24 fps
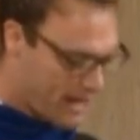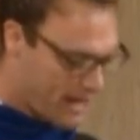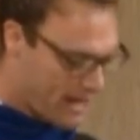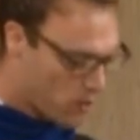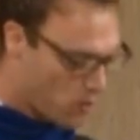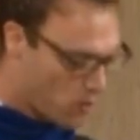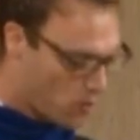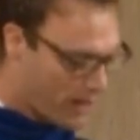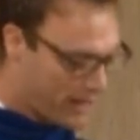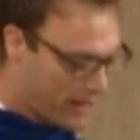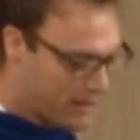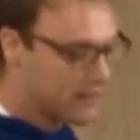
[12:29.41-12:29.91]

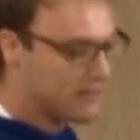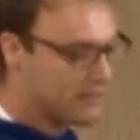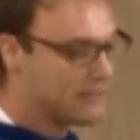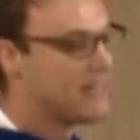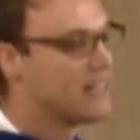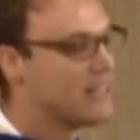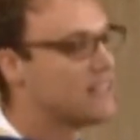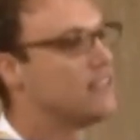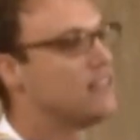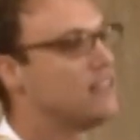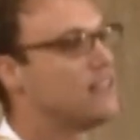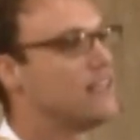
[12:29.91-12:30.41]
take away the
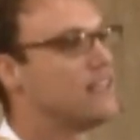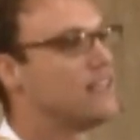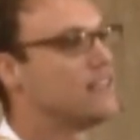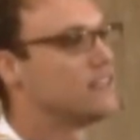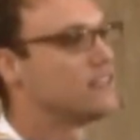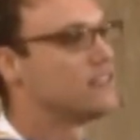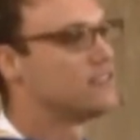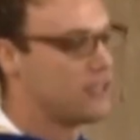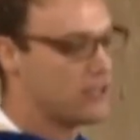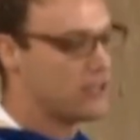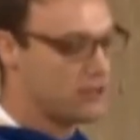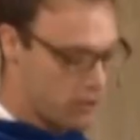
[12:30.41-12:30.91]
dignity
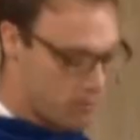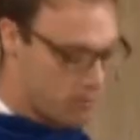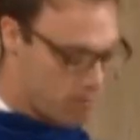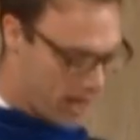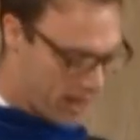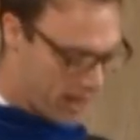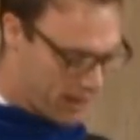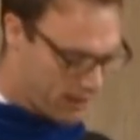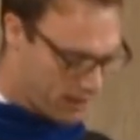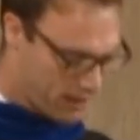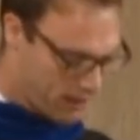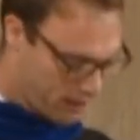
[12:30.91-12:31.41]
and decision
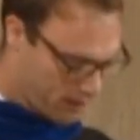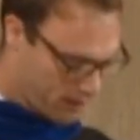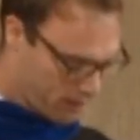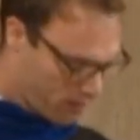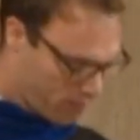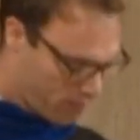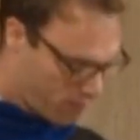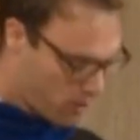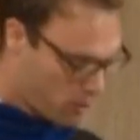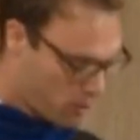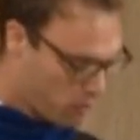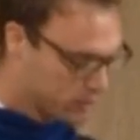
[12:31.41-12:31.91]
making
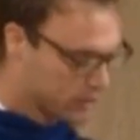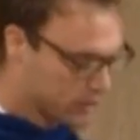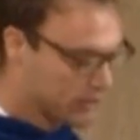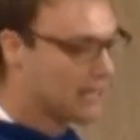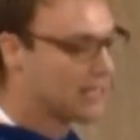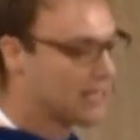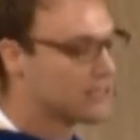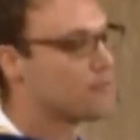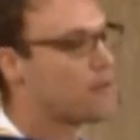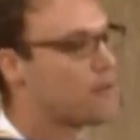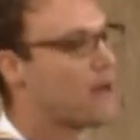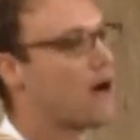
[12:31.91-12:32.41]
of those
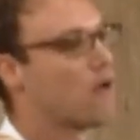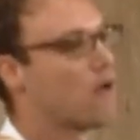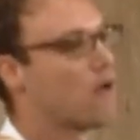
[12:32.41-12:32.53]
less